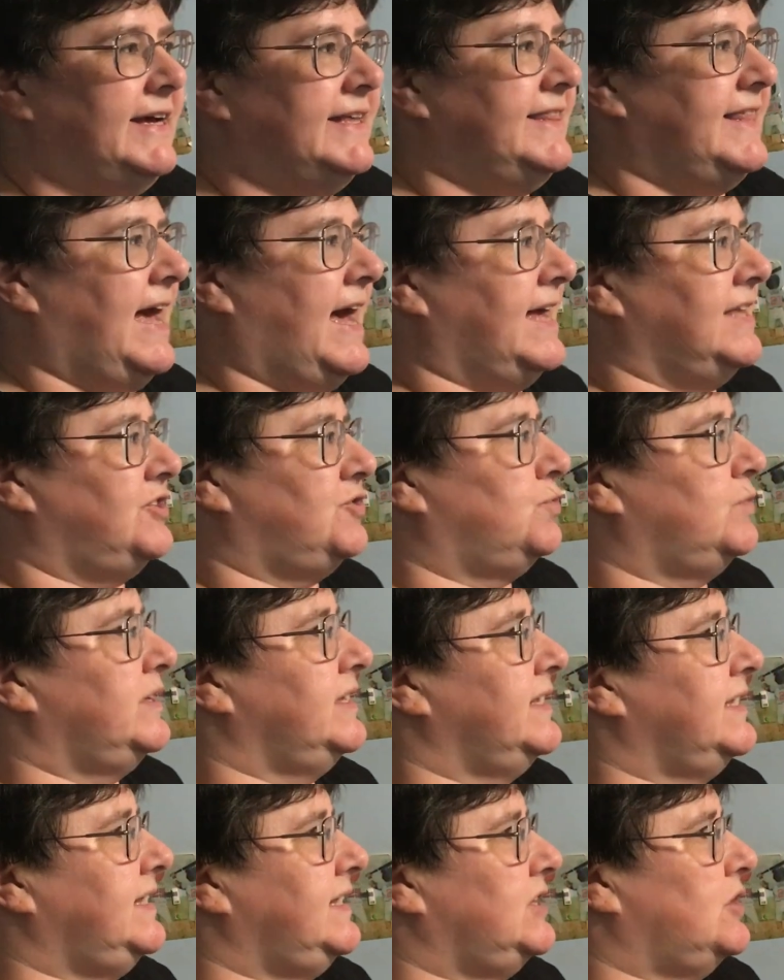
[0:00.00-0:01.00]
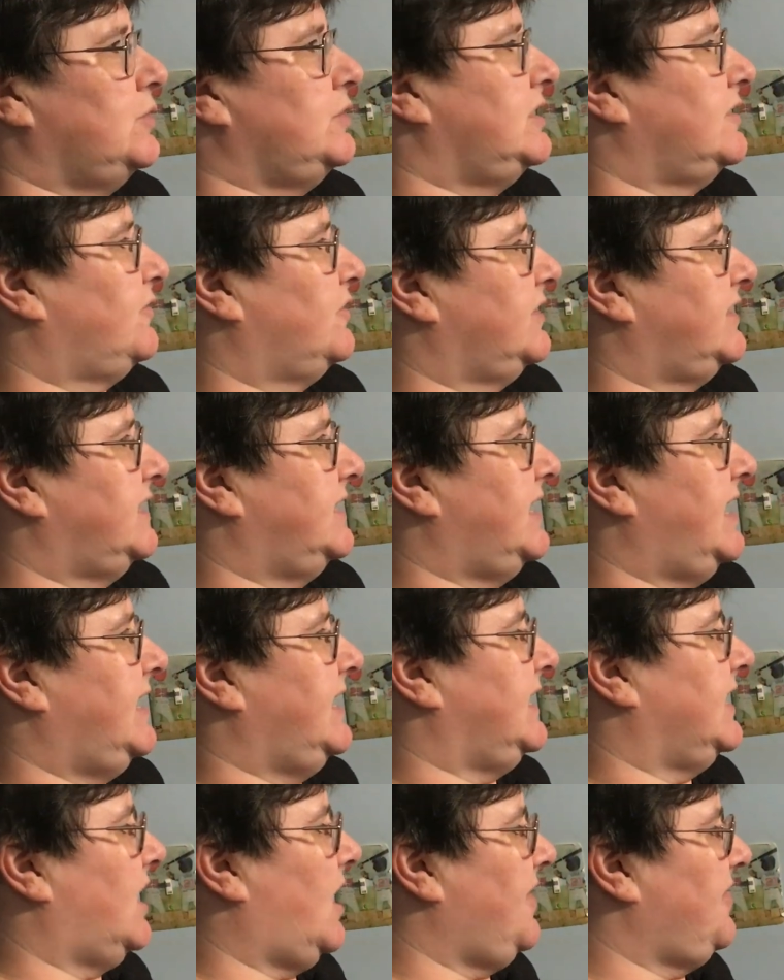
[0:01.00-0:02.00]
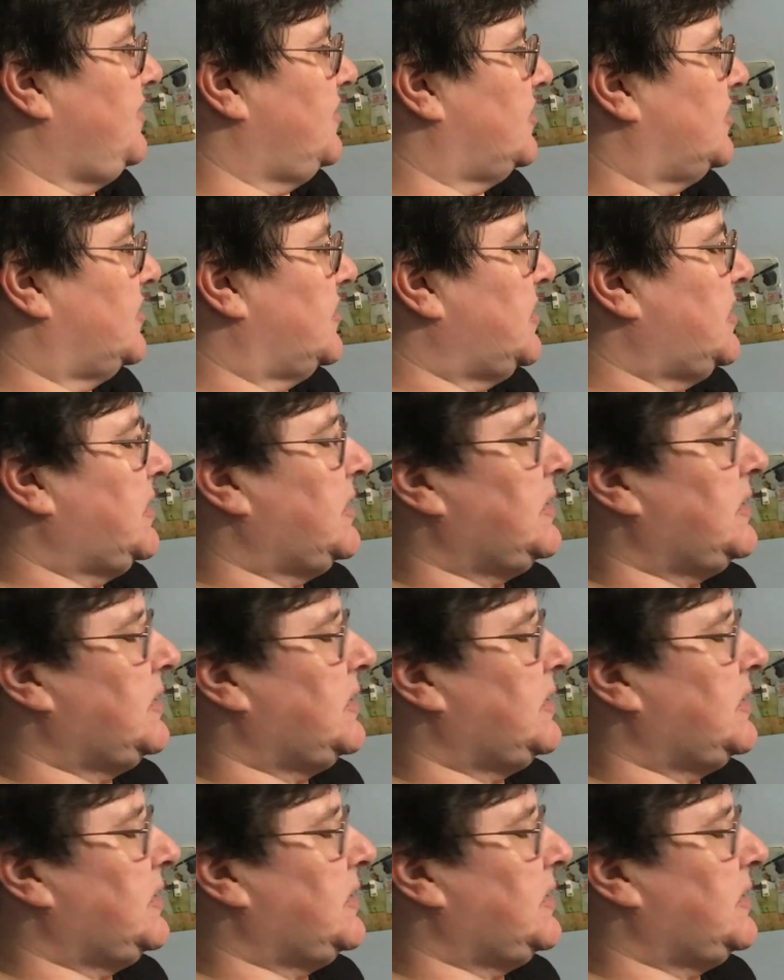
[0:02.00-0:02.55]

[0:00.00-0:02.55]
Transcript: that's really no different than any other